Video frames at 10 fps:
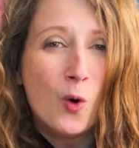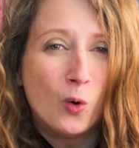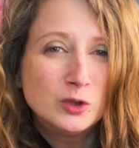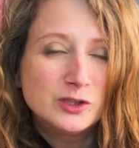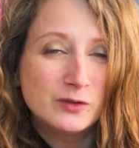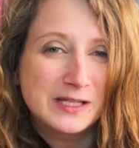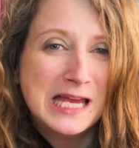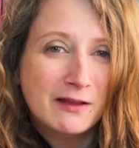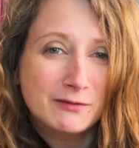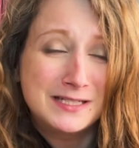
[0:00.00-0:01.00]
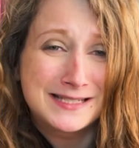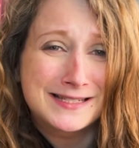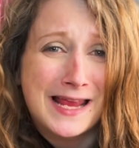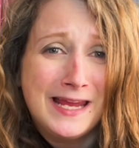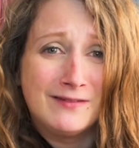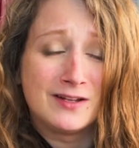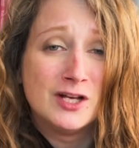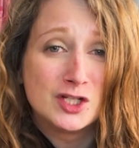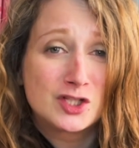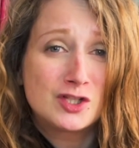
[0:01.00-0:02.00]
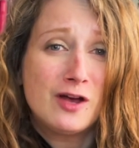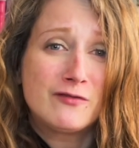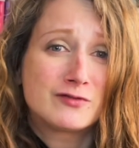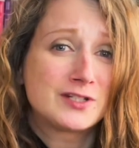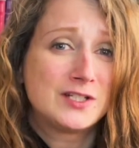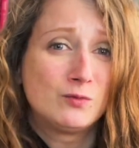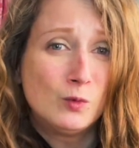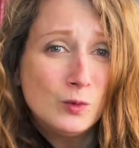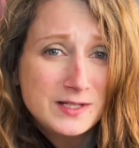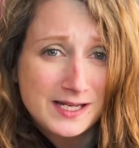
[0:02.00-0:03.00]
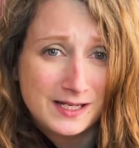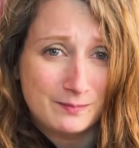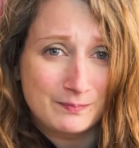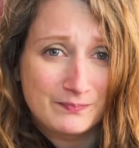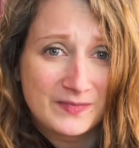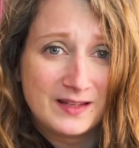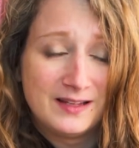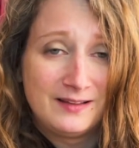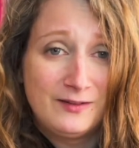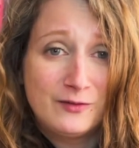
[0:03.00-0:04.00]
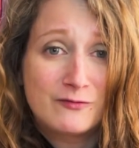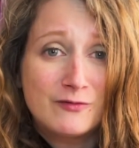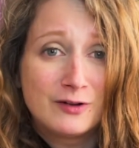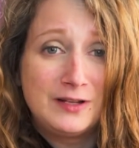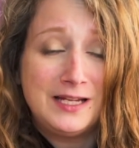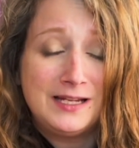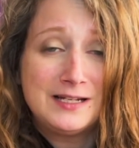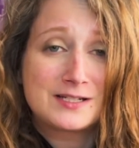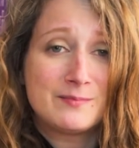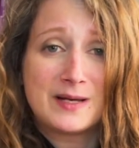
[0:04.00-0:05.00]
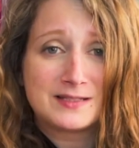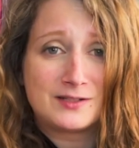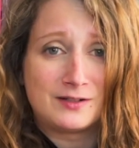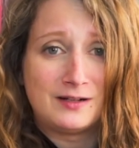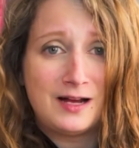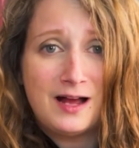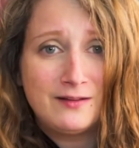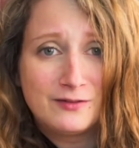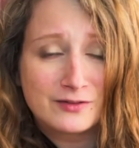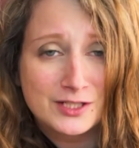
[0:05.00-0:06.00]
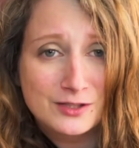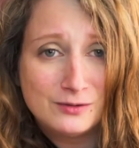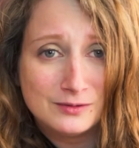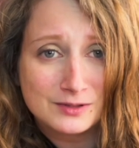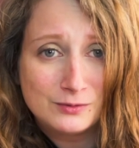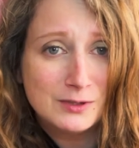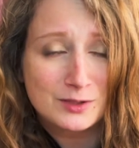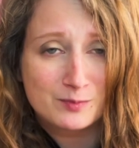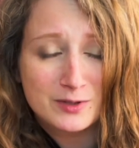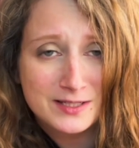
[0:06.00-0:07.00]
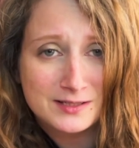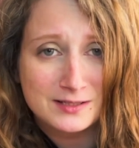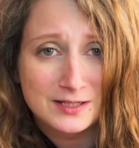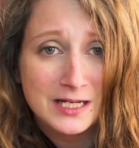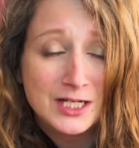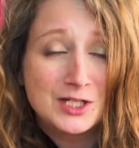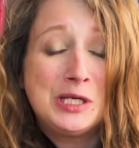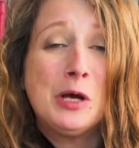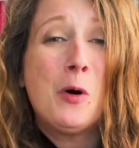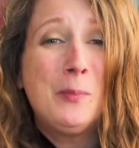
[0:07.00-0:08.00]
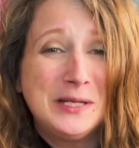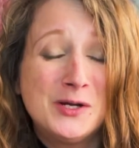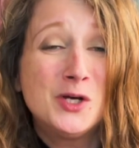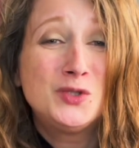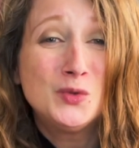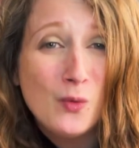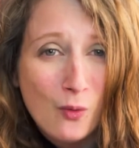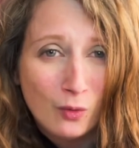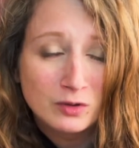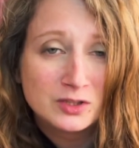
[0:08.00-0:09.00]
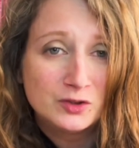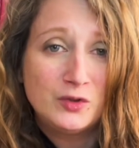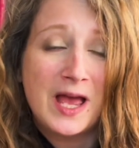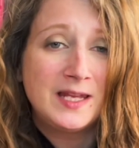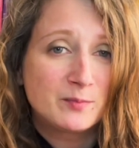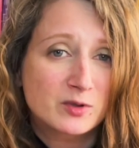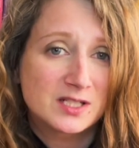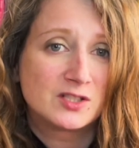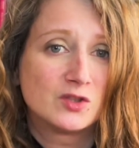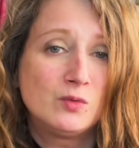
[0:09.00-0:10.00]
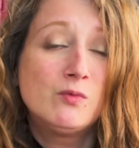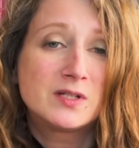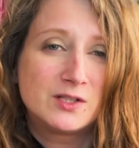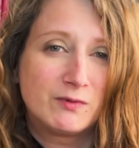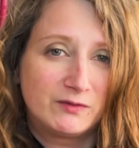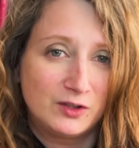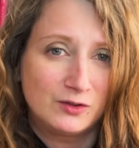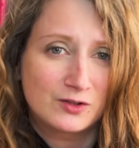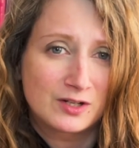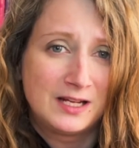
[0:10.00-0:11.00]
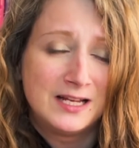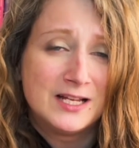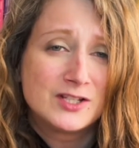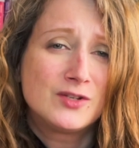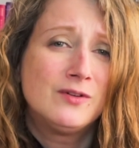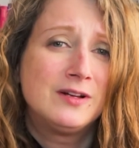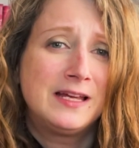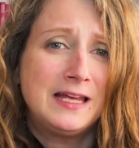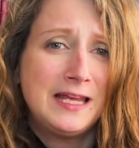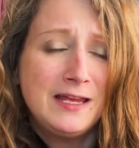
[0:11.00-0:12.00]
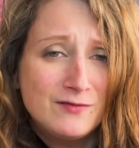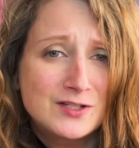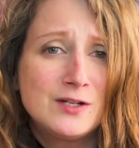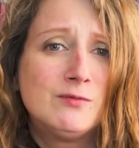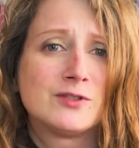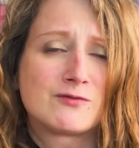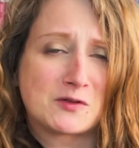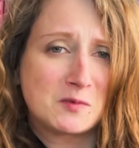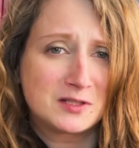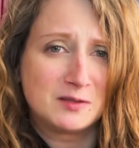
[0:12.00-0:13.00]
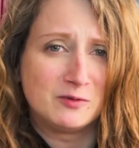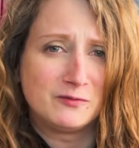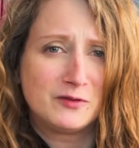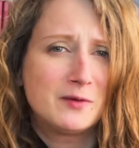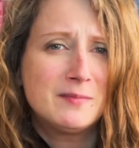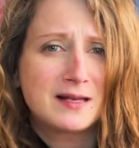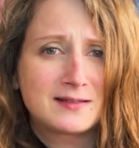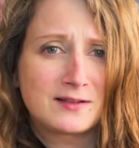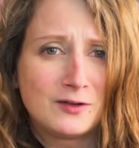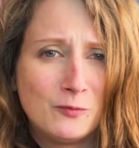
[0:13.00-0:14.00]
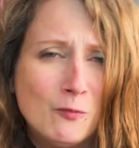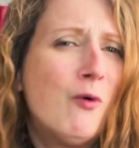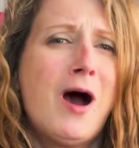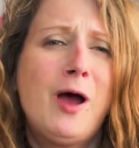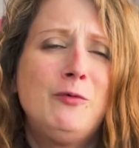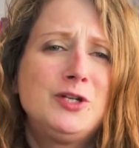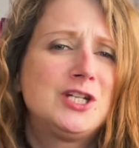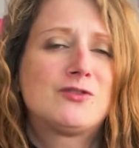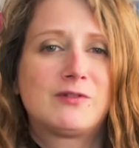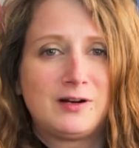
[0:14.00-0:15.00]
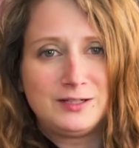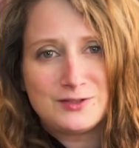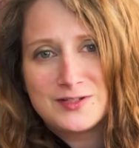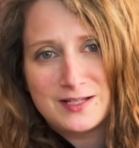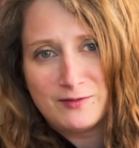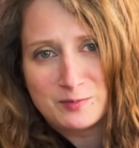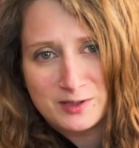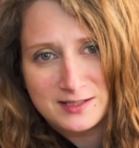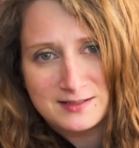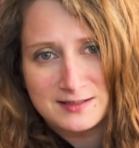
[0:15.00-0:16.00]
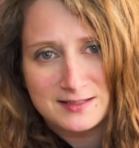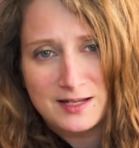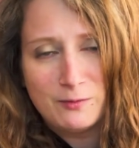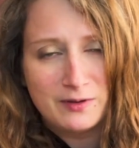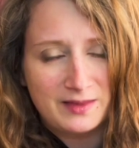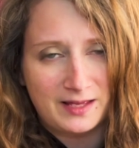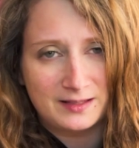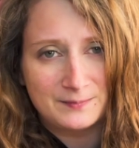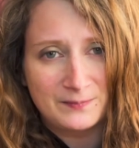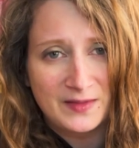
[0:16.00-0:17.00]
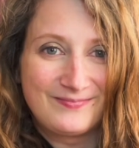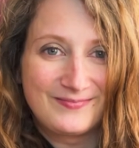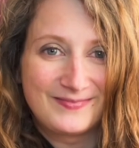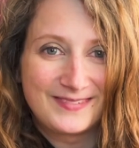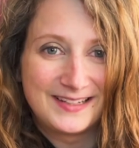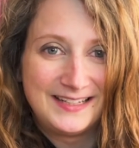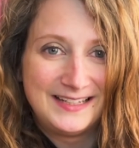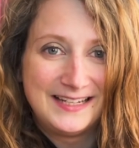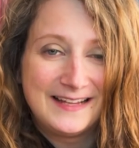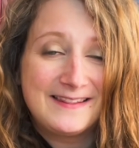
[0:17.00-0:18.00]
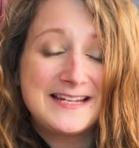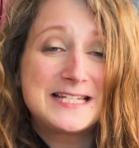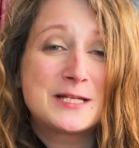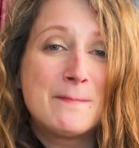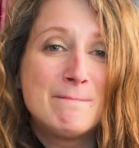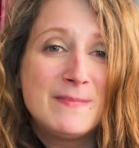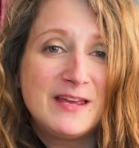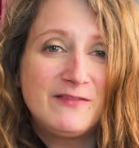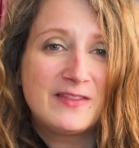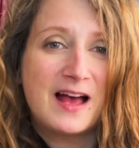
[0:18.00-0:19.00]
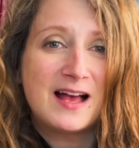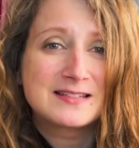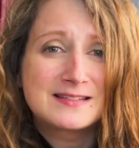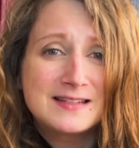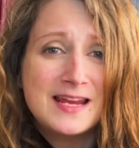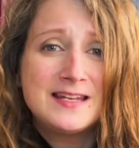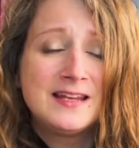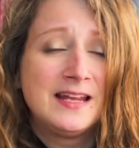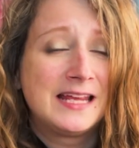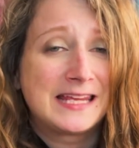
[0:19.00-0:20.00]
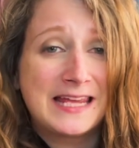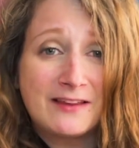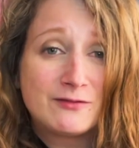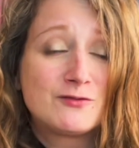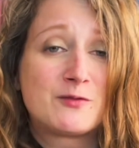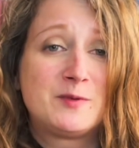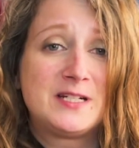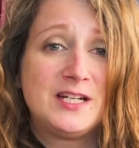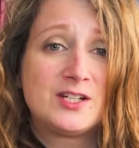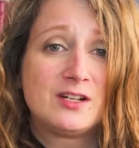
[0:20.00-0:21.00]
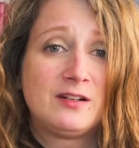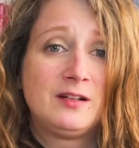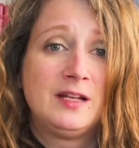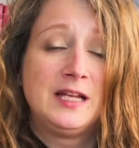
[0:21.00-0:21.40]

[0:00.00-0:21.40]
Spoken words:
Also, Catherine saved Sir Francis Walsingham, the English ambassador at the French court, who was a Protestant. She opened her door to any Protestants who wanted refuge. So if she was responsible for the massacre, why would she try to save the Protestants that were there? This is a myth that has stained Catherine's reputation,